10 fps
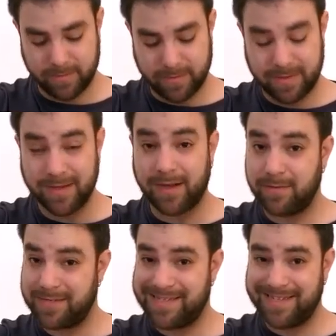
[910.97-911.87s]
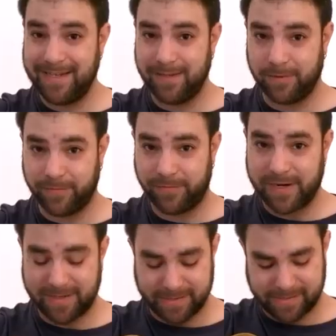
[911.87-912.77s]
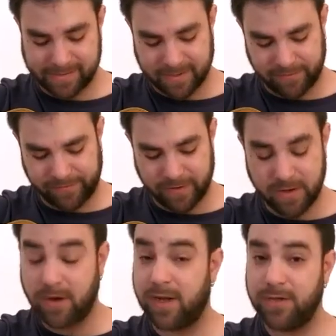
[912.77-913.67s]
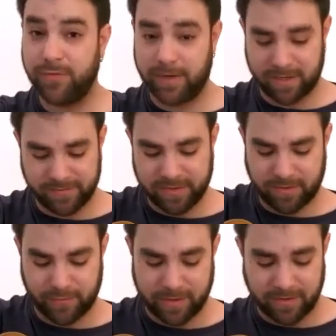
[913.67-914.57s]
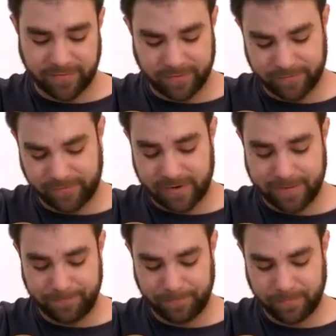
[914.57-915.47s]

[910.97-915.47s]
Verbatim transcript: the steel fret itself on 12, 12th fret.